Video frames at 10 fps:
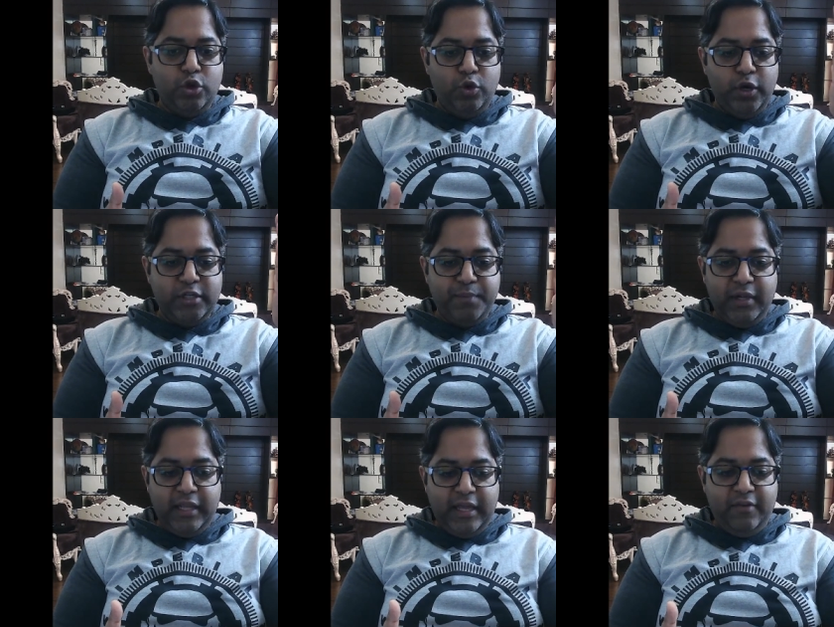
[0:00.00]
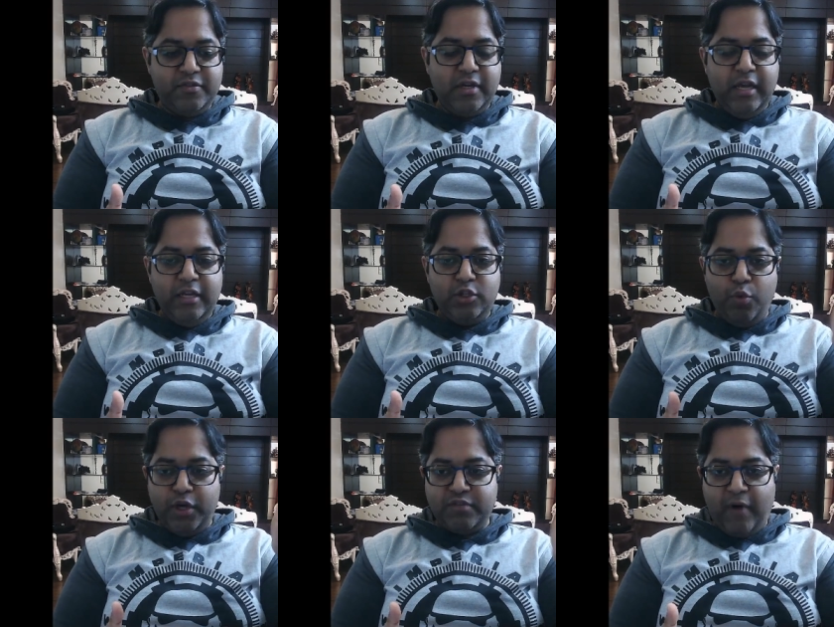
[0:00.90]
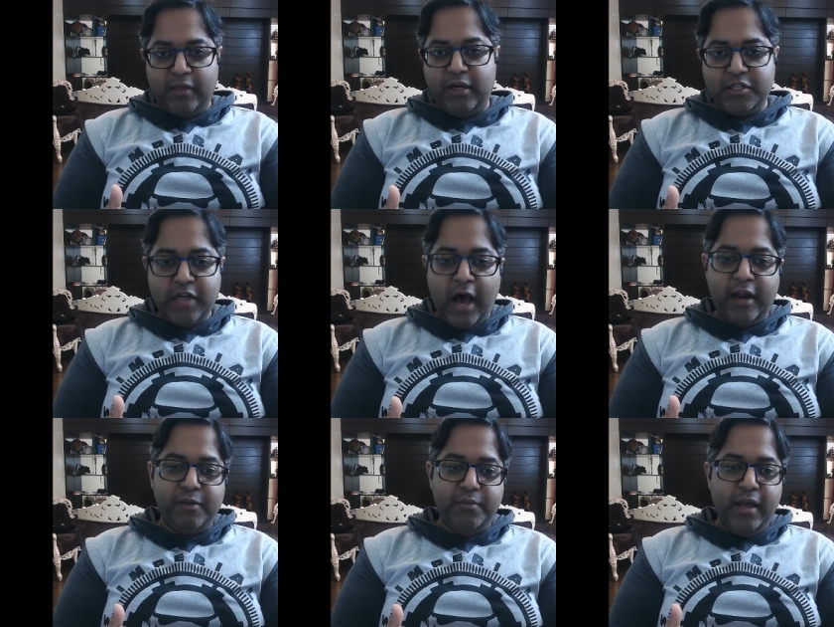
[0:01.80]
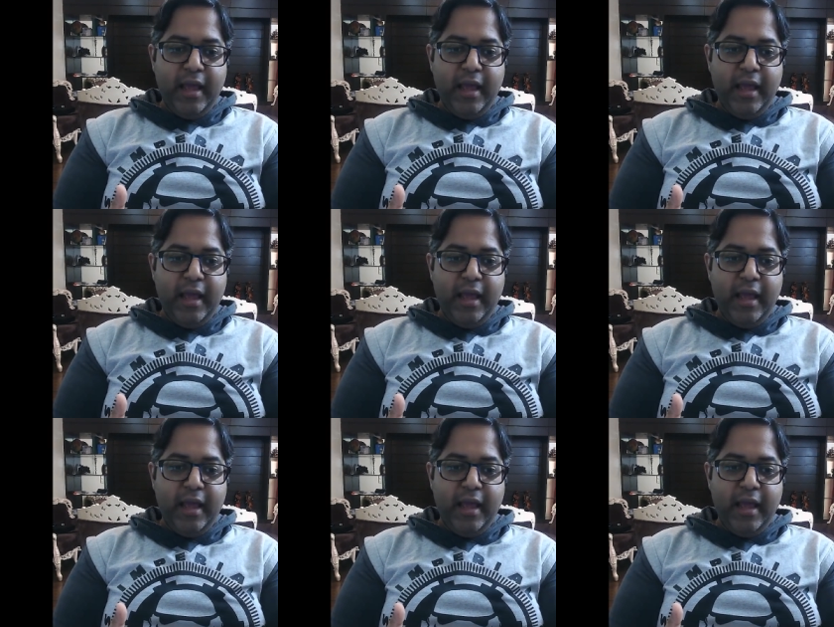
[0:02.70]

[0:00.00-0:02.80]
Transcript: his beliefs, to what his father has taught him,